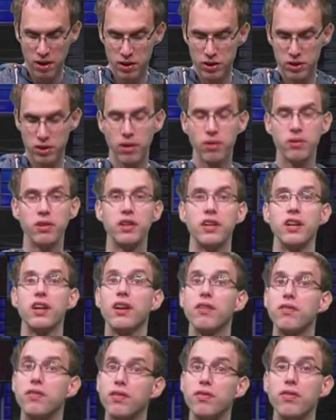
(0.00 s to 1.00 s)
So the
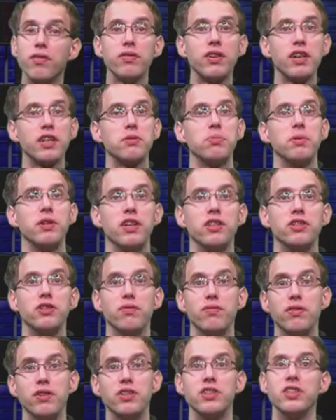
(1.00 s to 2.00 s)
derivative of the exponential
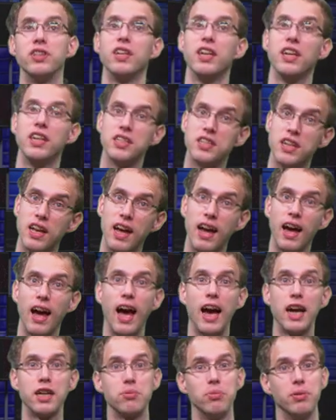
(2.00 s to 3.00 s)
function is the
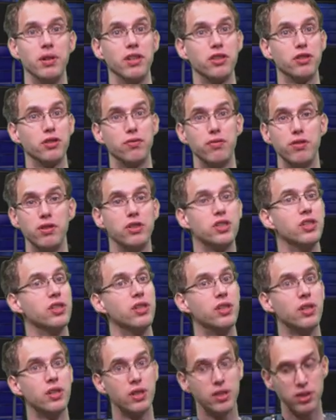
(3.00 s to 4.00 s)
exponential function,
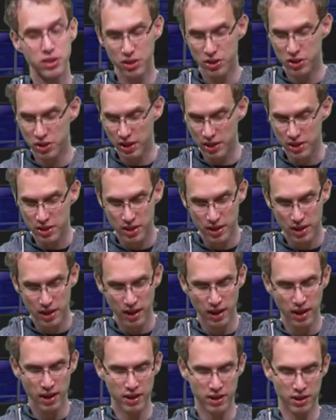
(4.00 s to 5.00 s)
just as
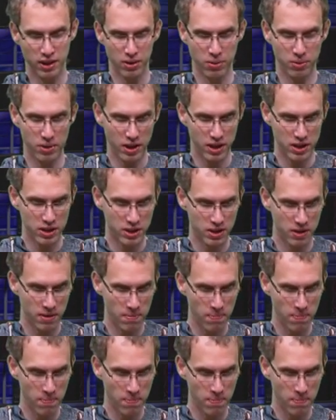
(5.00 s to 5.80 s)
in the real case.